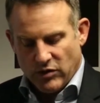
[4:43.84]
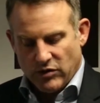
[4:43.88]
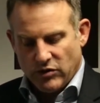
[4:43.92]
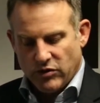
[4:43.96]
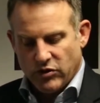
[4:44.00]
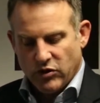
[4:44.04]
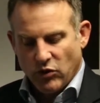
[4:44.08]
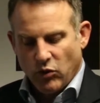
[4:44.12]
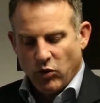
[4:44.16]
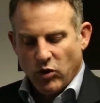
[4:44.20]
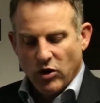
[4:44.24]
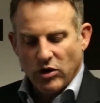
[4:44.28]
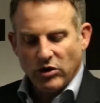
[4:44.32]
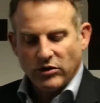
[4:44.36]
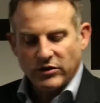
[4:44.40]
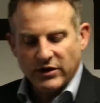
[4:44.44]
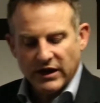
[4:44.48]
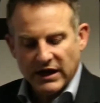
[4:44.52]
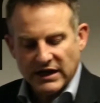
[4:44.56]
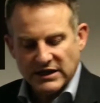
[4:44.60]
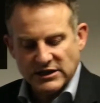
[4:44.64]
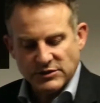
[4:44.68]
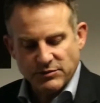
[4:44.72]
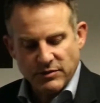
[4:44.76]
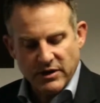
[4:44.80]
The world that
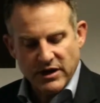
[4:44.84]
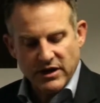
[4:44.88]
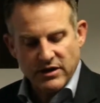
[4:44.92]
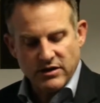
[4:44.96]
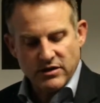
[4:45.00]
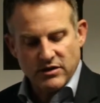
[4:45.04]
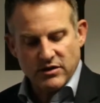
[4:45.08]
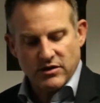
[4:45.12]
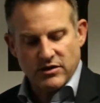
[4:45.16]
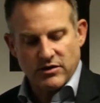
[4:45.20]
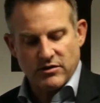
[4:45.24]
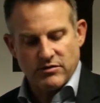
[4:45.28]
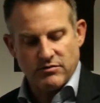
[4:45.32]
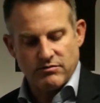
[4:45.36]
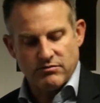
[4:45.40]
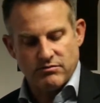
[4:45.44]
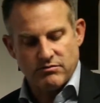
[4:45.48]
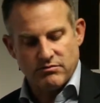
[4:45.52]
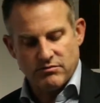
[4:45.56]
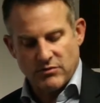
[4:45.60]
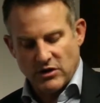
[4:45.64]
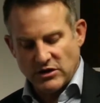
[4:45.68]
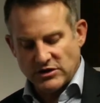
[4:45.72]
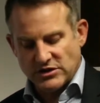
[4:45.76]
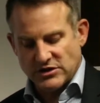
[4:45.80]
I spend
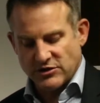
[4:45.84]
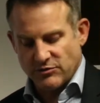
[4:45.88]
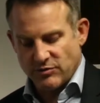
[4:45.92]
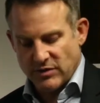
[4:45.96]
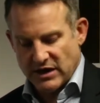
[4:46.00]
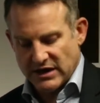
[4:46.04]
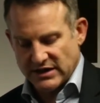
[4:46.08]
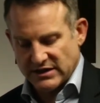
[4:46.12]
most of my